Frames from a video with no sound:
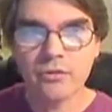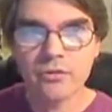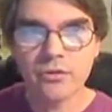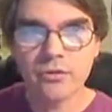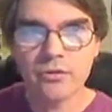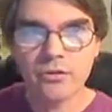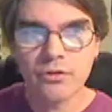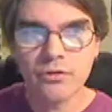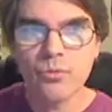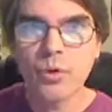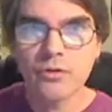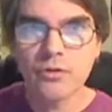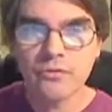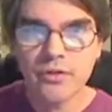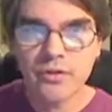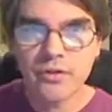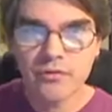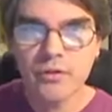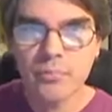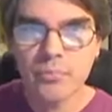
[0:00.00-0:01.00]
Do you want
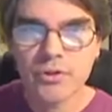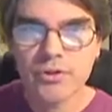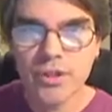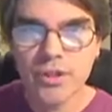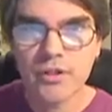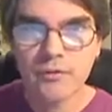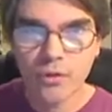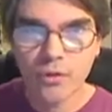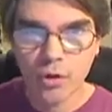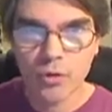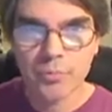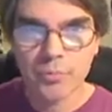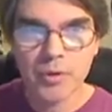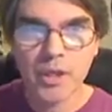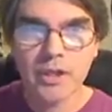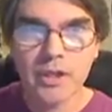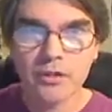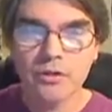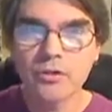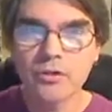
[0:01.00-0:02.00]
50% of all the
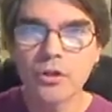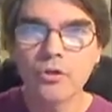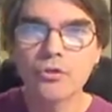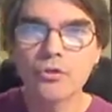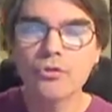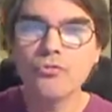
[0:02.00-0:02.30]
product to go